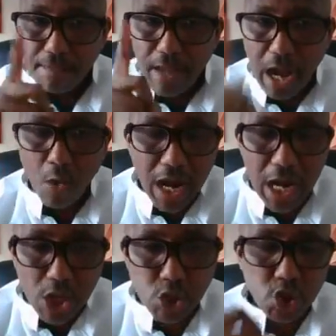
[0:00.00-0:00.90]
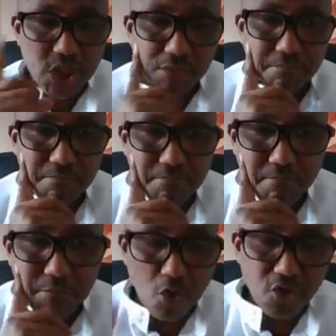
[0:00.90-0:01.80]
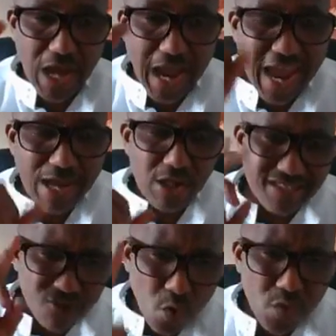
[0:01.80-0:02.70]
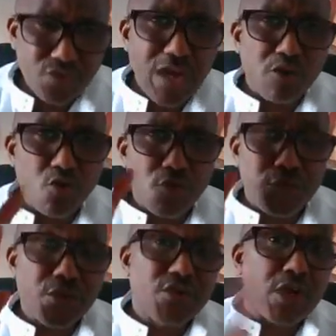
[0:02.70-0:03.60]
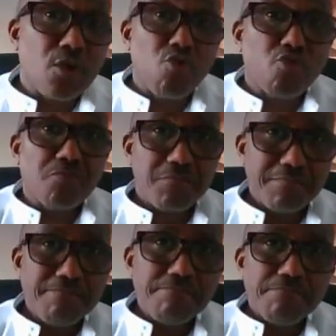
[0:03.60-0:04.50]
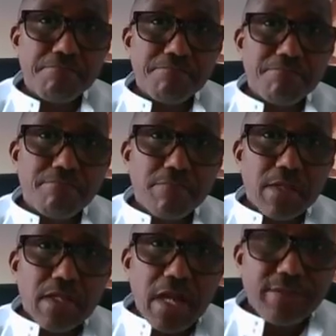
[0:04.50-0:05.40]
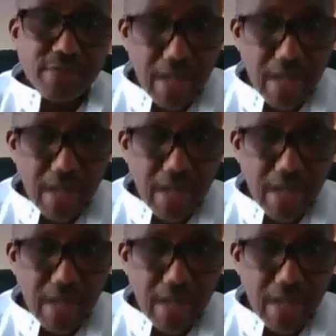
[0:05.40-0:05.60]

how I associate, because I always try to look for the greater good. At